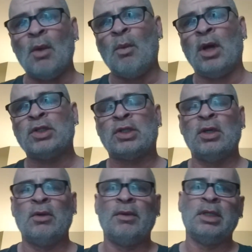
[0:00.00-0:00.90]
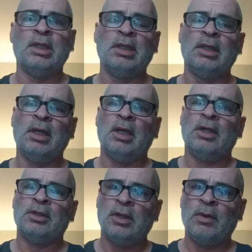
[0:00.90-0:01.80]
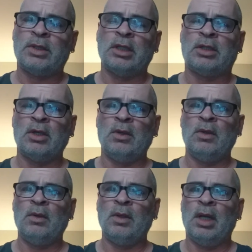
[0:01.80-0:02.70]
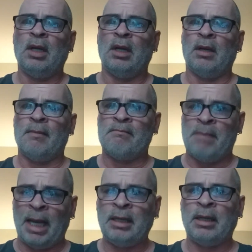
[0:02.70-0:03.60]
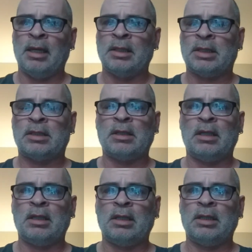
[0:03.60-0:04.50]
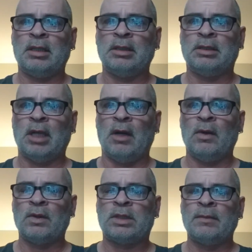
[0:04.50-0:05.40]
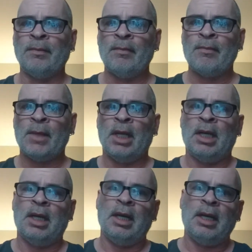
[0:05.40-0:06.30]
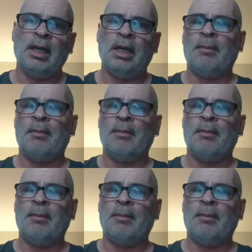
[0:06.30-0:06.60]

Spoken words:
once you reduce it to a maintenance dose, in